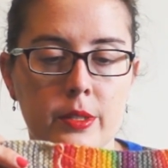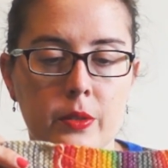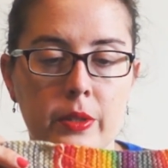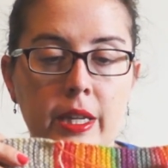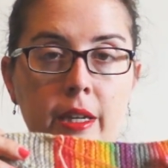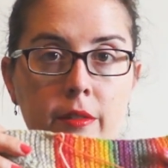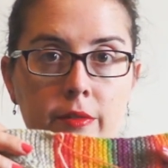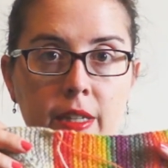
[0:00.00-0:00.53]

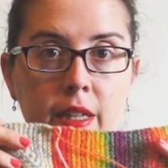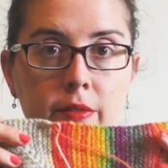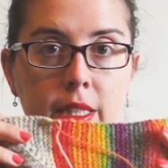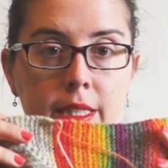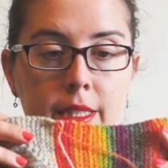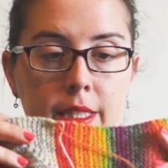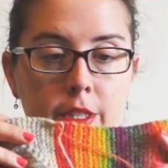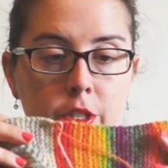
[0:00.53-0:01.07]
So yeah,
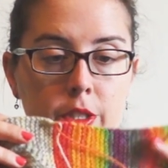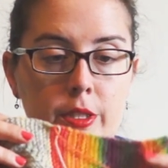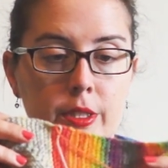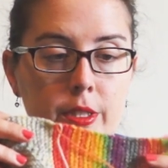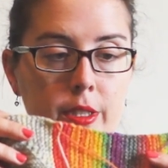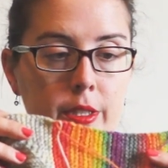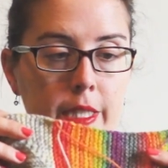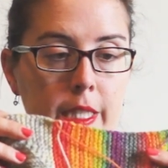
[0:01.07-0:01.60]
5 less
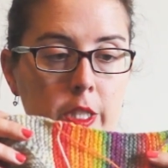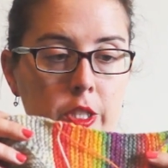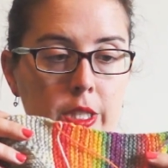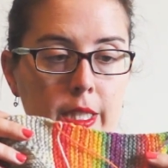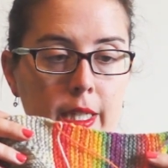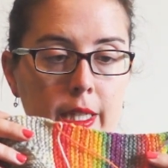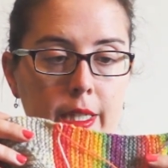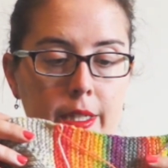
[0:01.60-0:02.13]
stitches on
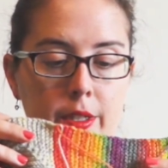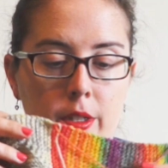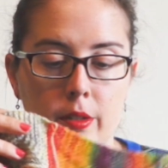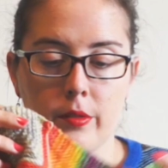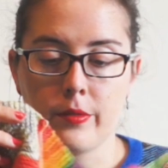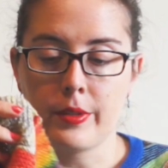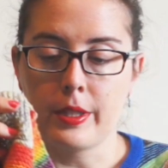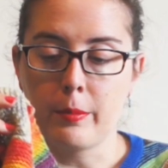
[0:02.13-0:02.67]
each side
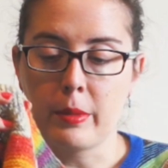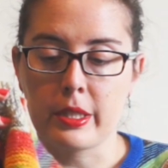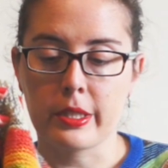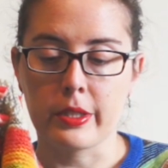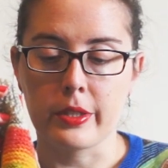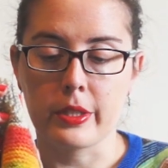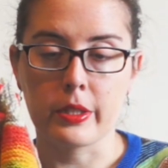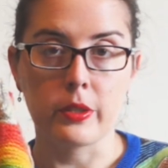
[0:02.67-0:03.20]
of the
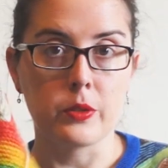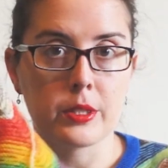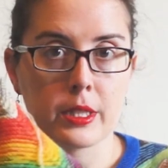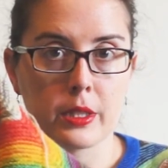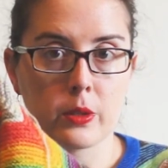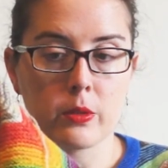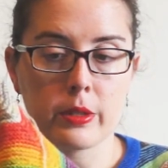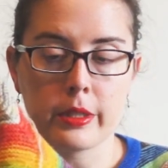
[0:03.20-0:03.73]
marker that
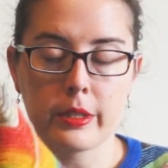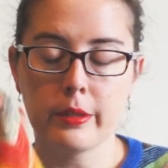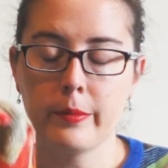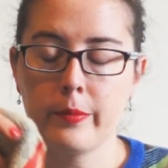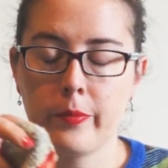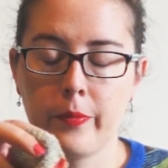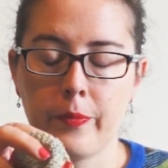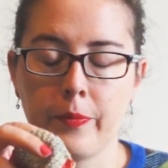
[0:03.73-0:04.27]
goes at the corner.